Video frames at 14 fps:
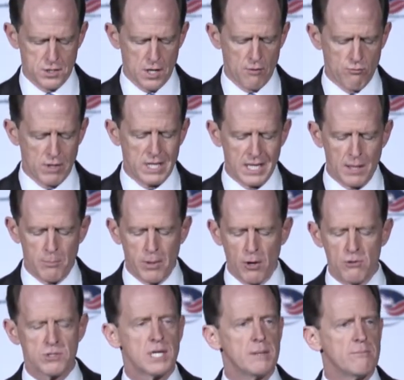really
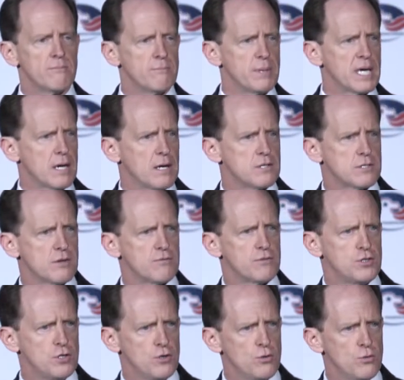oppose him because of
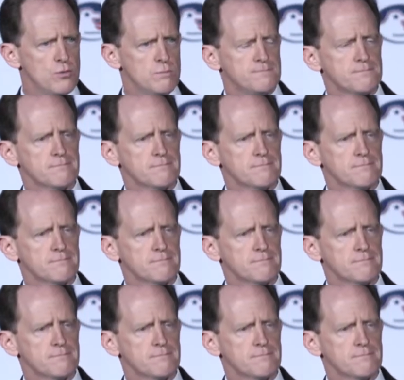two